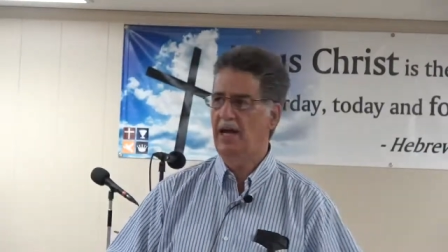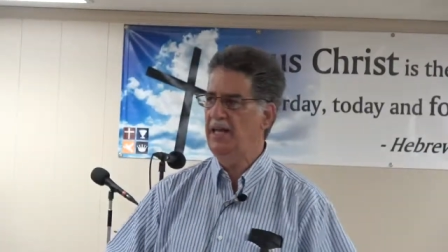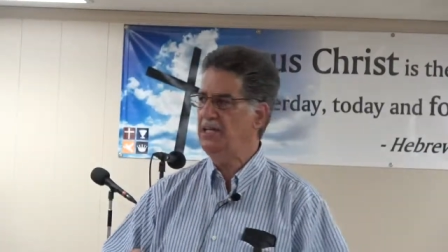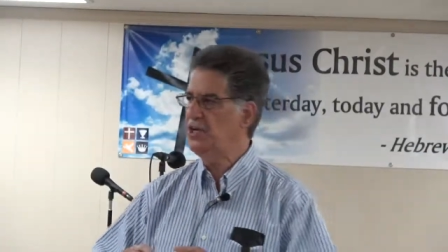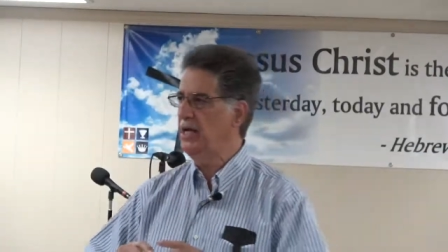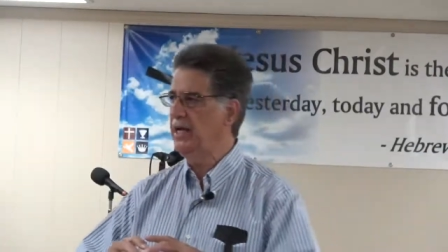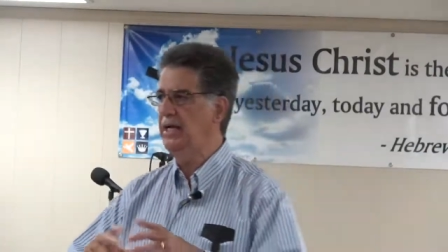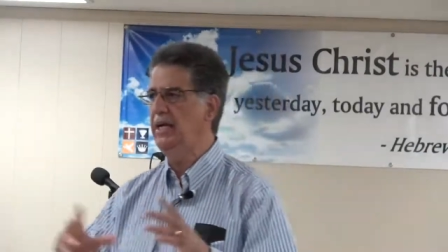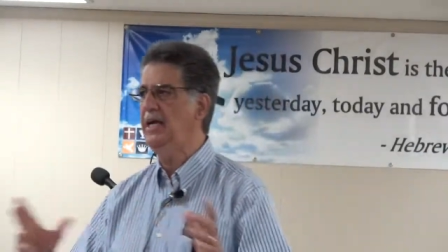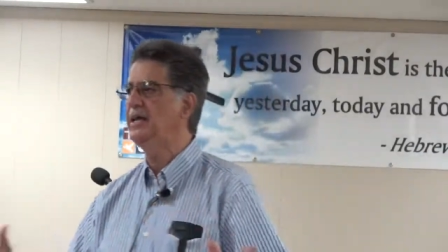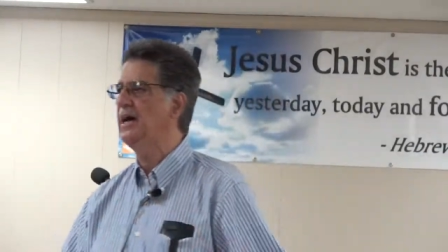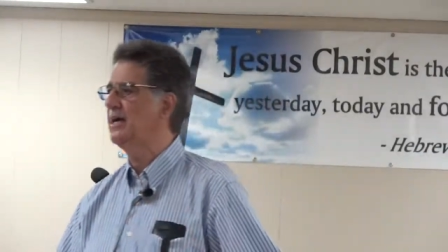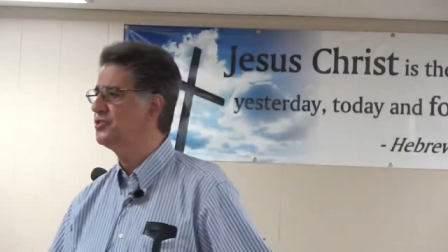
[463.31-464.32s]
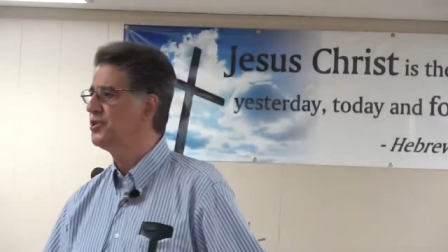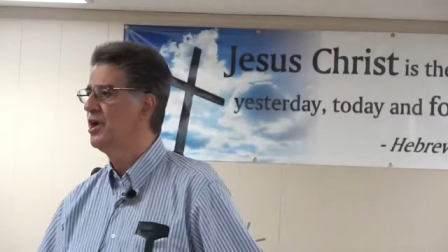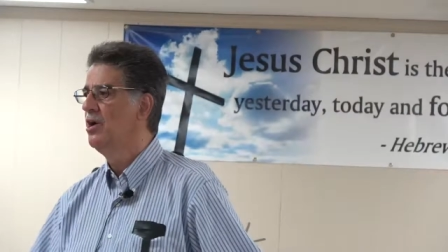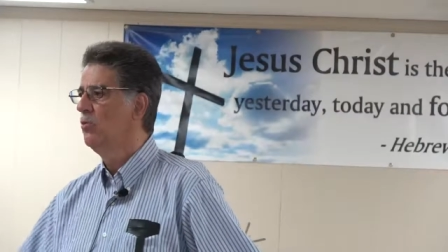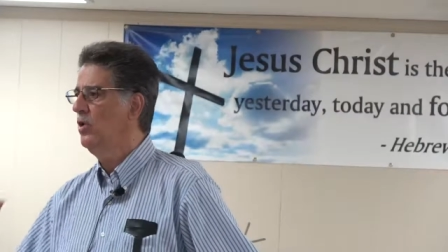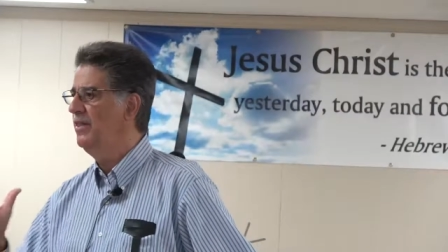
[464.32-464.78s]
and he's going to hit us
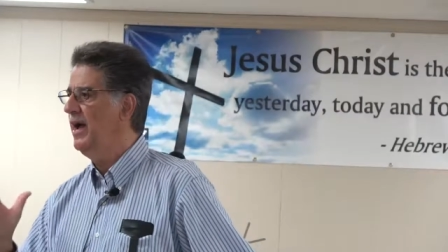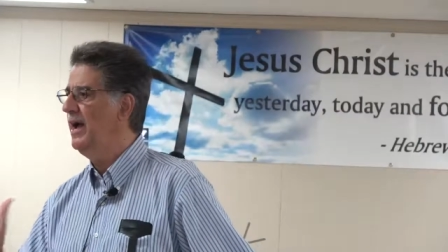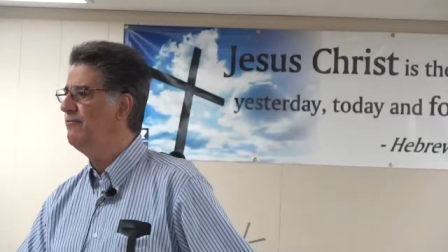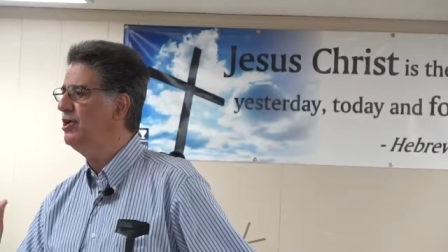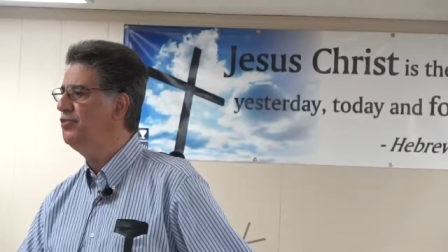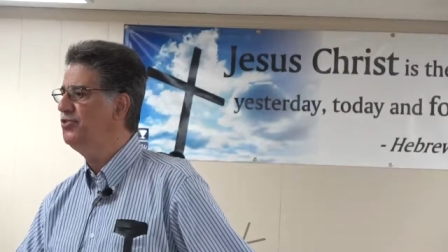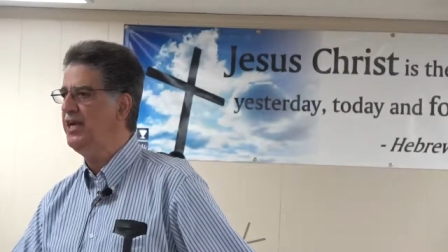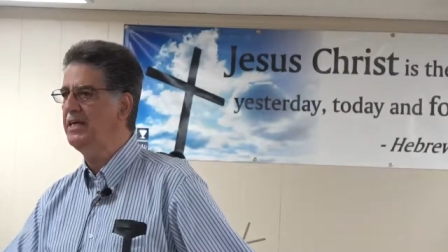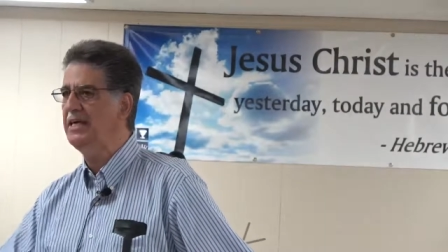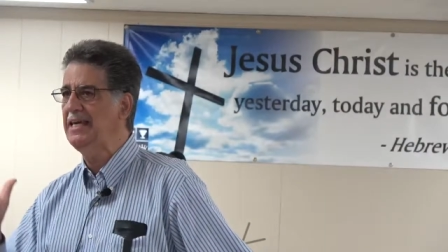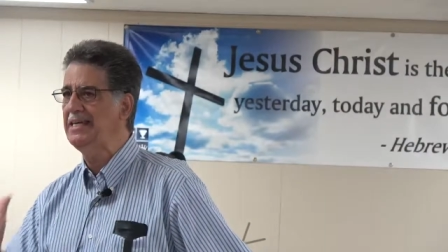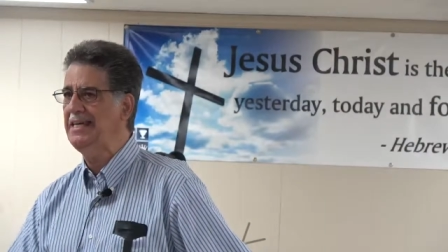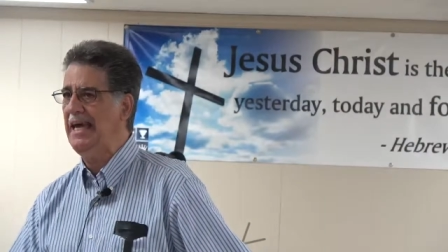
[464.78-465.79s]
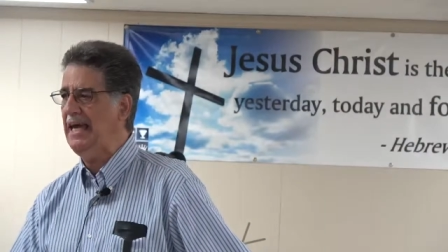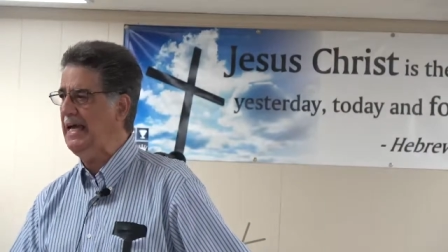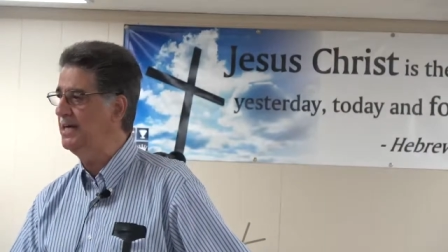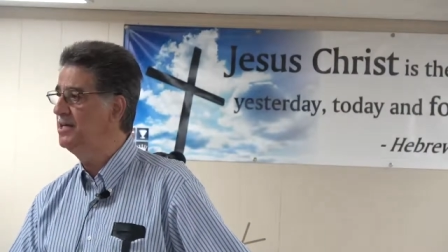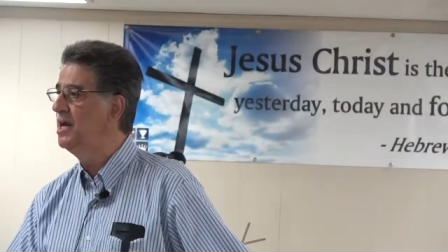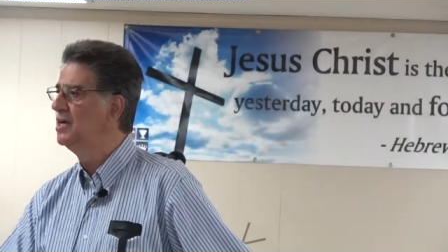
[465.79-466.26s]
with everything he
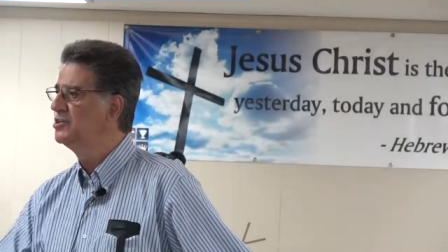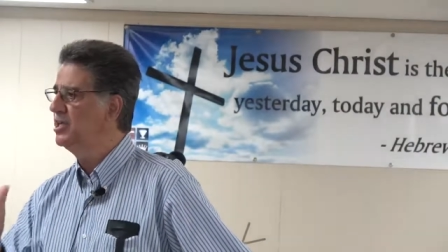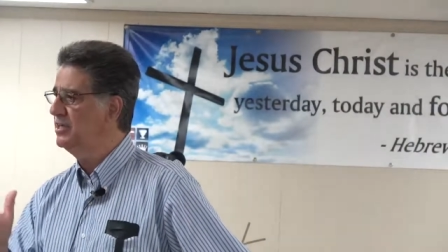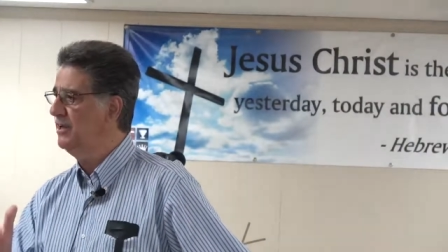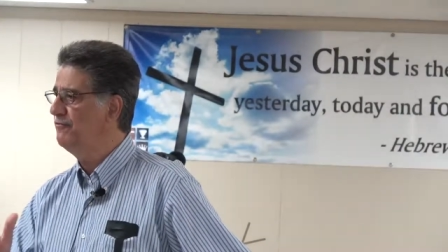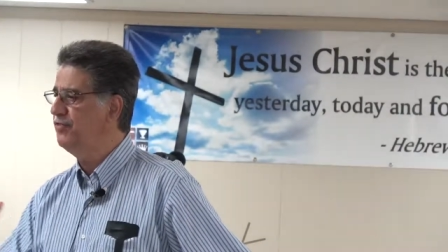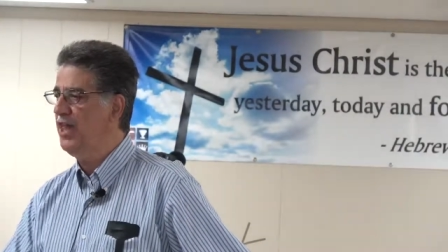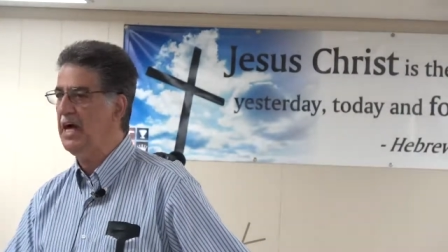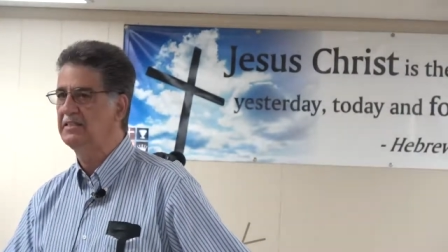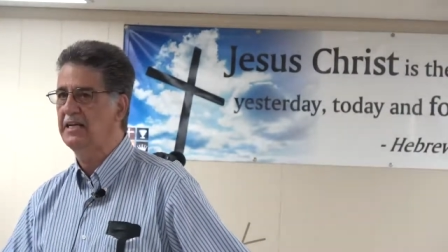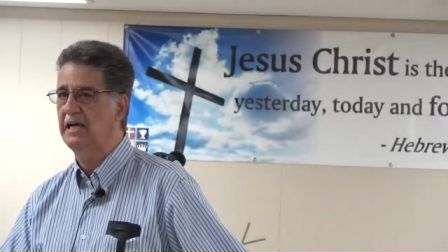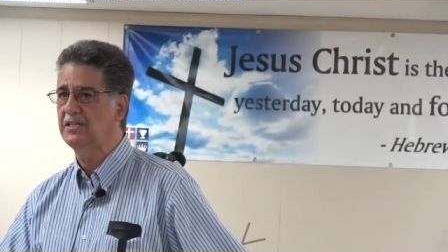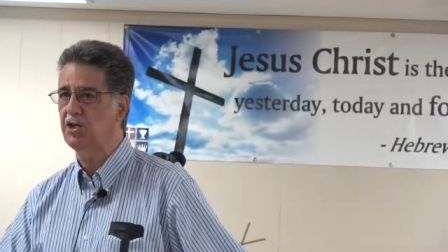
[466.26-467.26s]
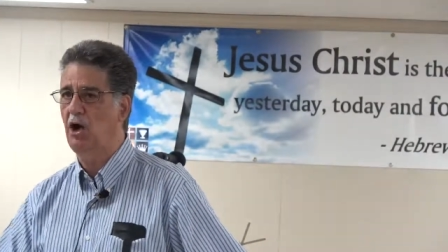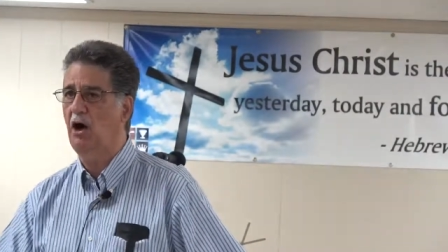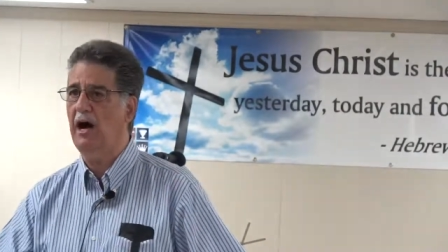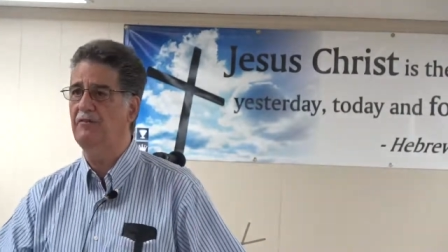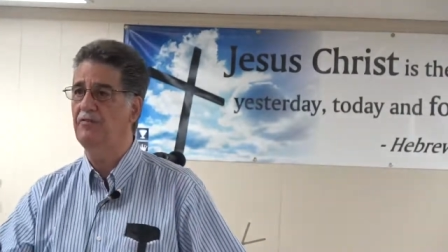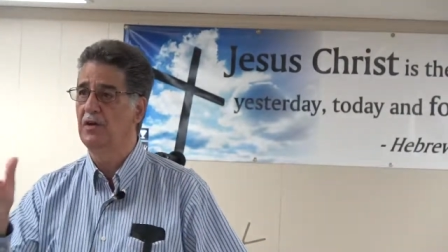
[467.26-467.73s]
can to deflect us
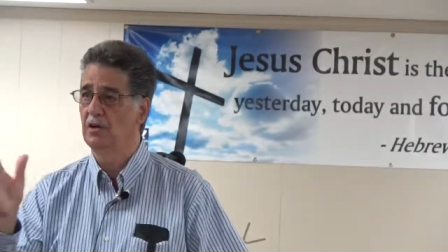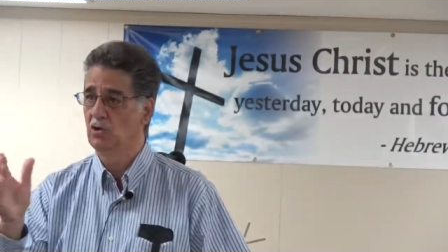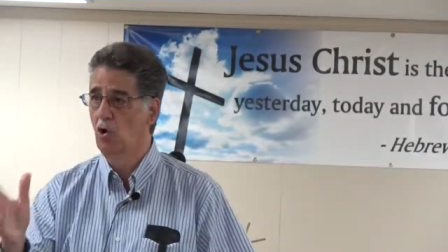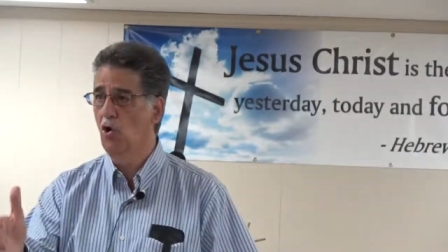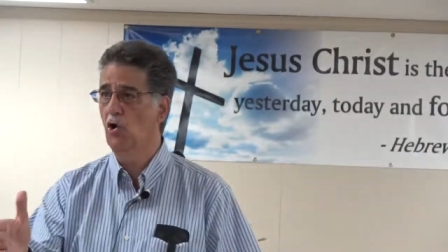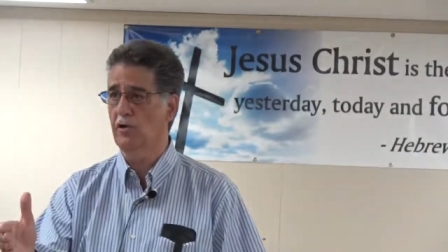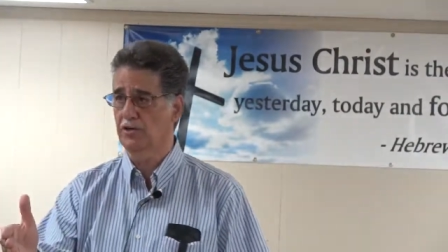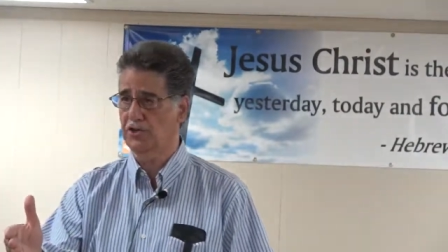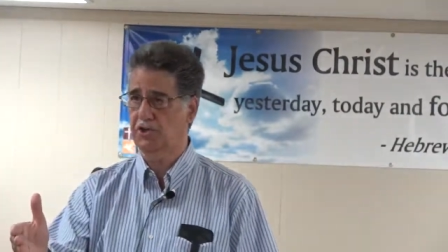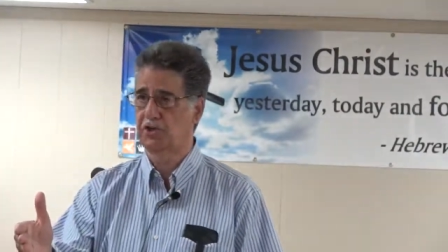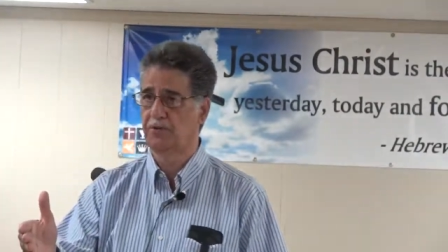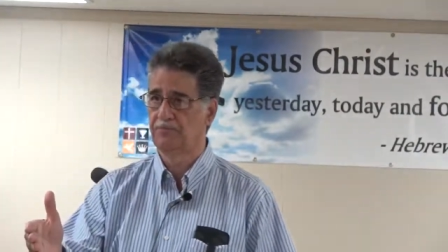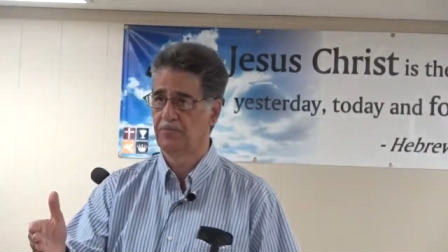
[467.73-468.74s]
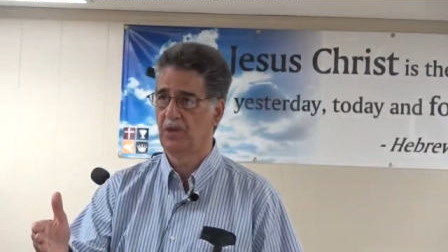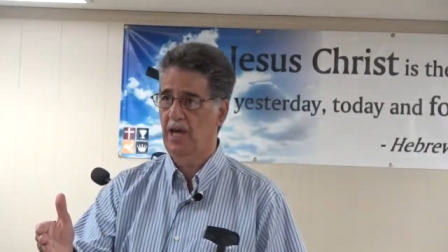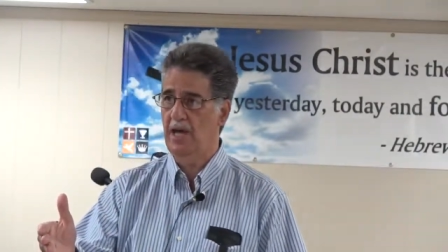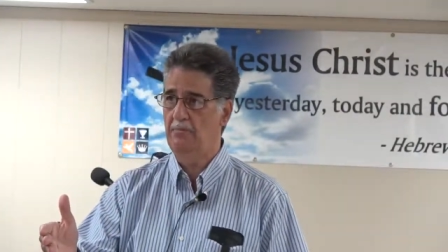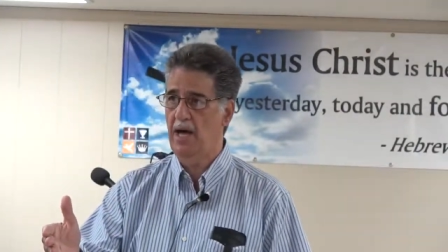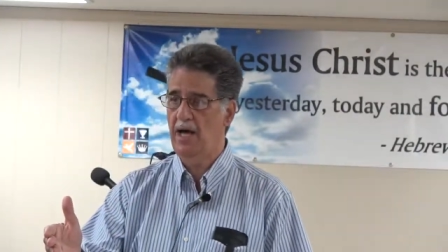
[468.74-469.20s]
off course.
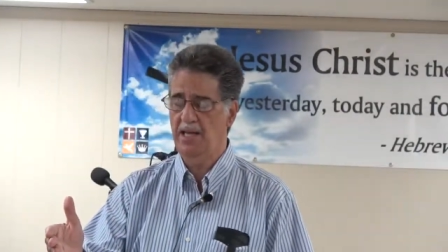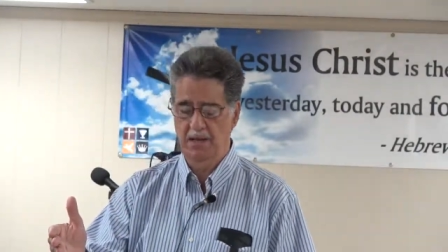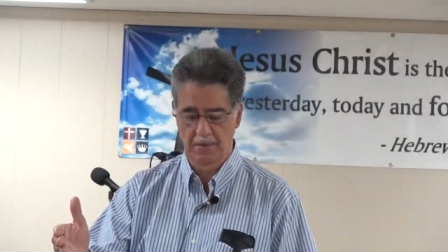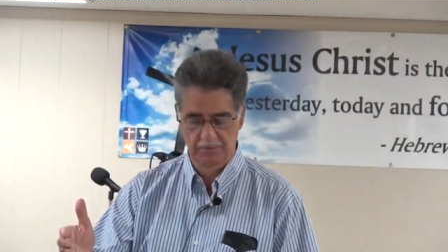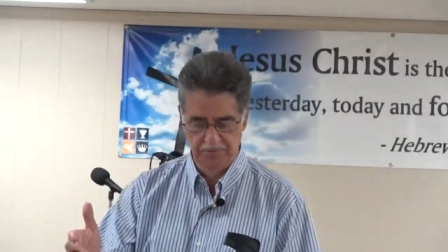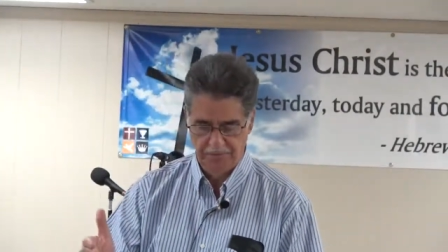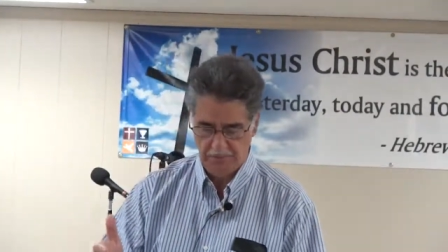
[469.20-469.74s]
Yeah. Amen?